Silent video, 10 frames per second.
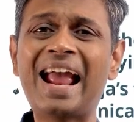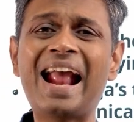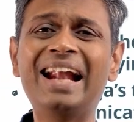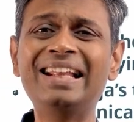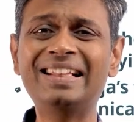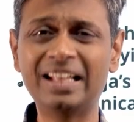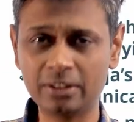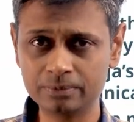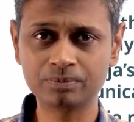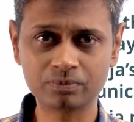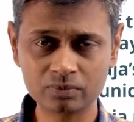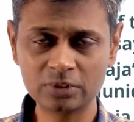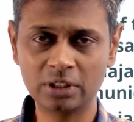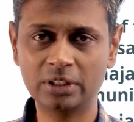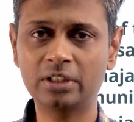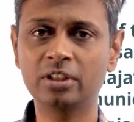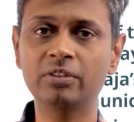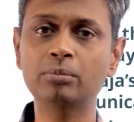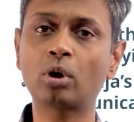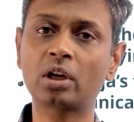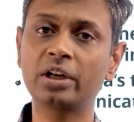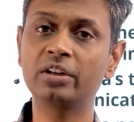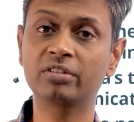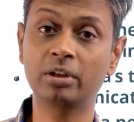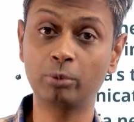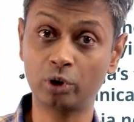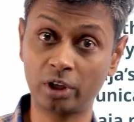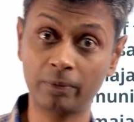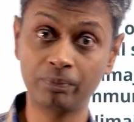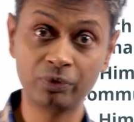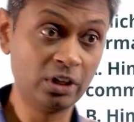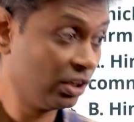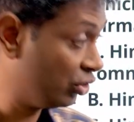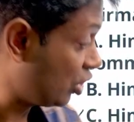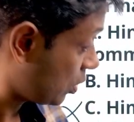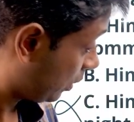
anything that is even borderline discriminatory. This